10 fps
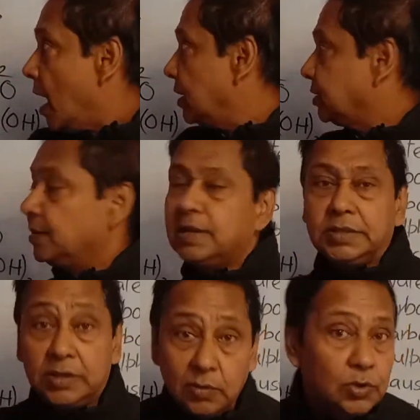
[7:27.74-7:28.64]
I
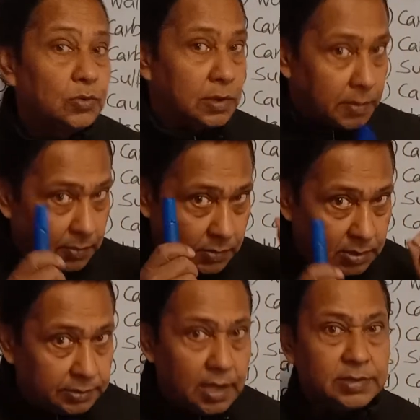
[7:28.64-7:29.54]
suggest you to
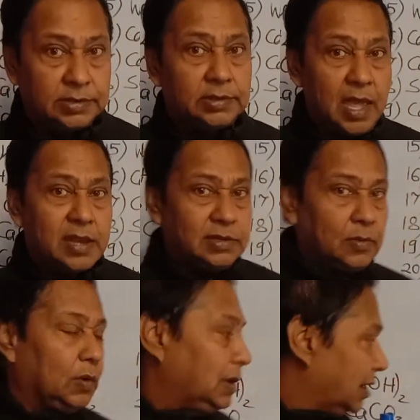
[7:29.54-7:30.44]
remember this,
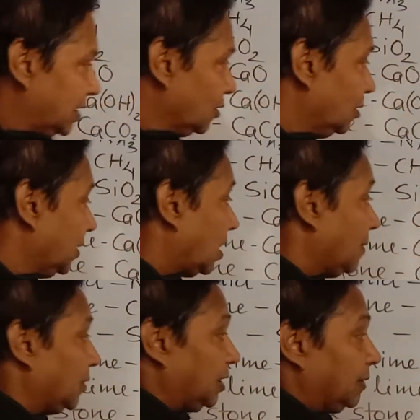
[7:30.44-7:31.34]
then only you will be
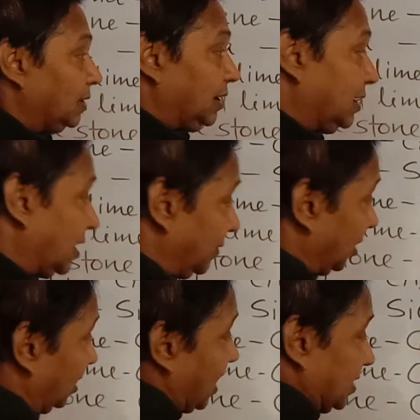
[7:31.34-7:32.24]
comfortable in
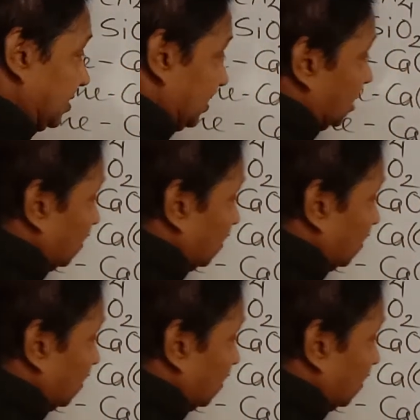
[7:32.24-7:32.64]
chemical reaction.